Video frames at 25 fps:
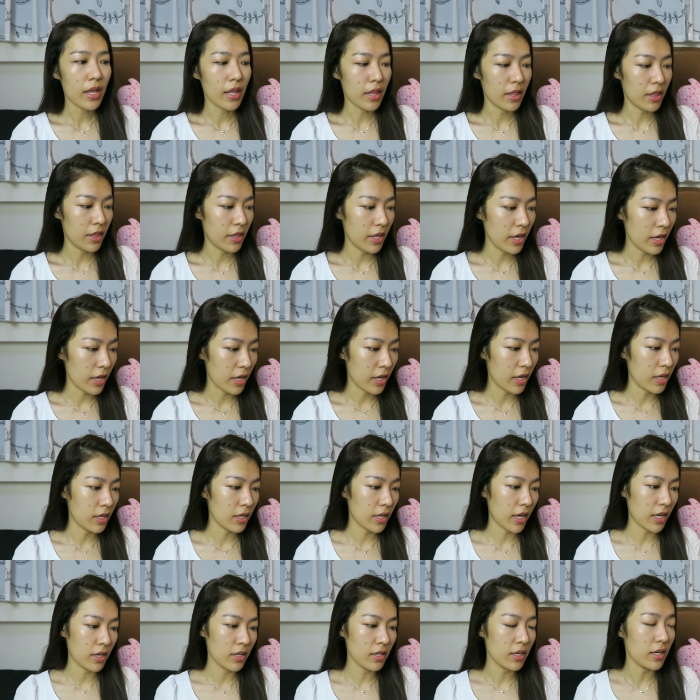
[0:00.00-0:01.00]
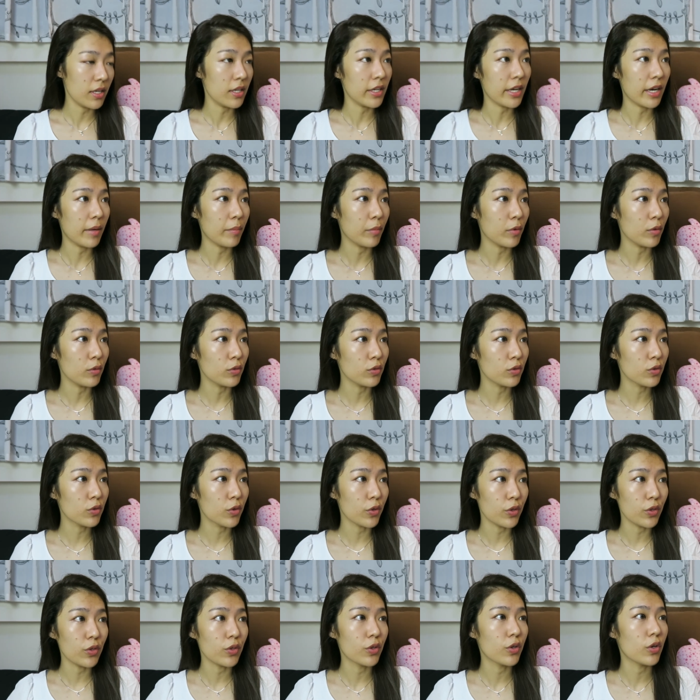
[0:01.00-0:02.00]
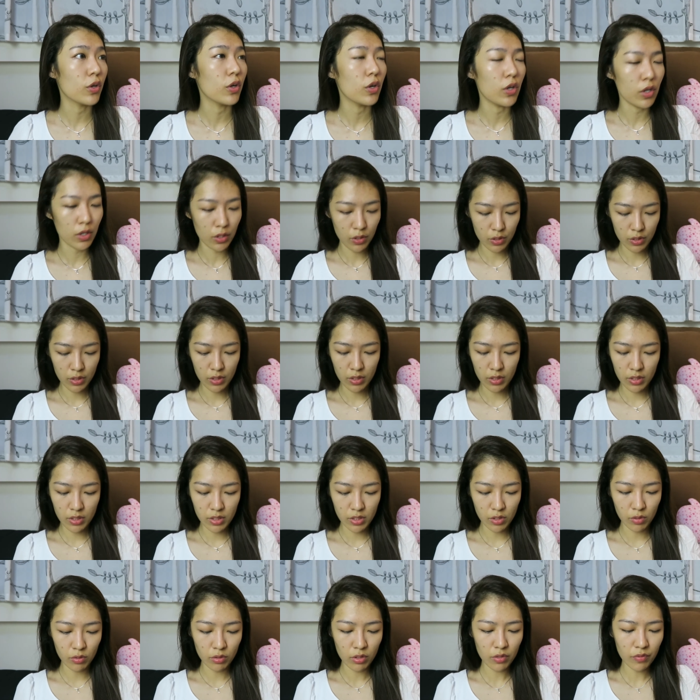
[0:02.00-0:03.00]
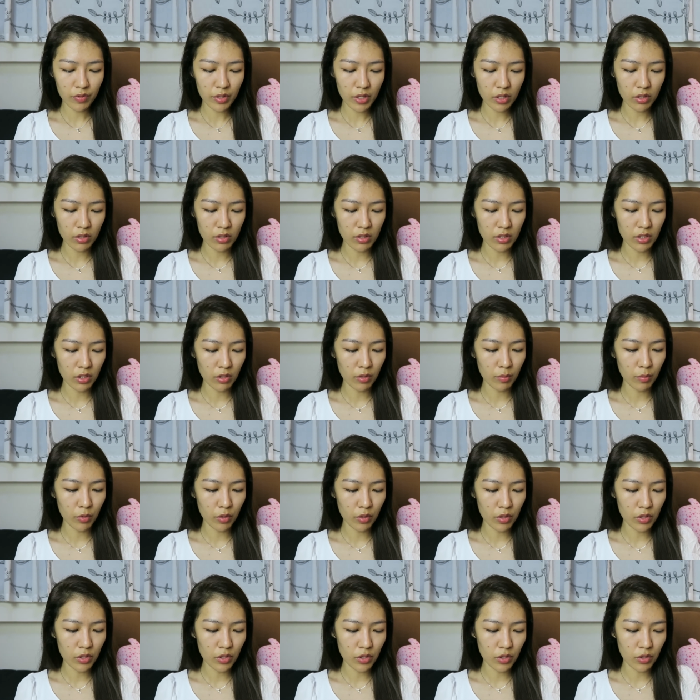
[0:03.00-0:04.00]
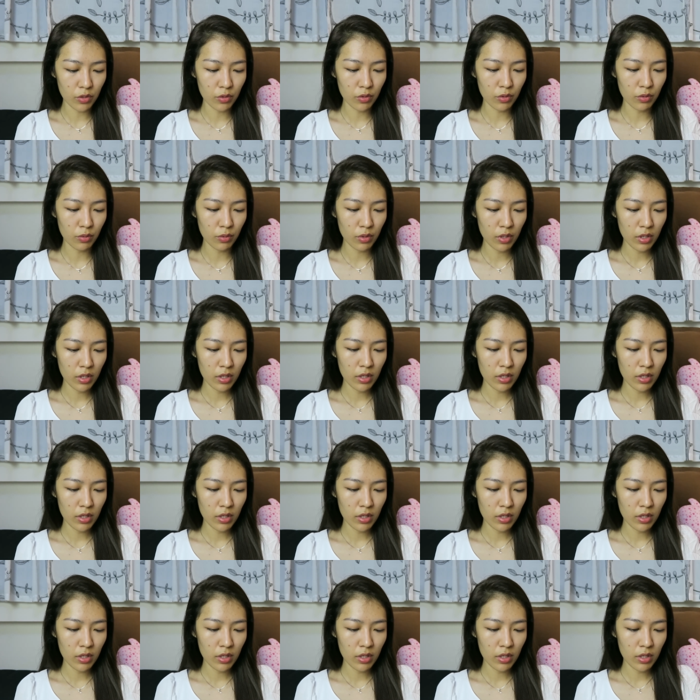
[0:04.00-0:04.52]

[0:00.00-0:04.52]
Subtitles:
And then other than that, I'm also going to conceal, not really conceal, I'm going to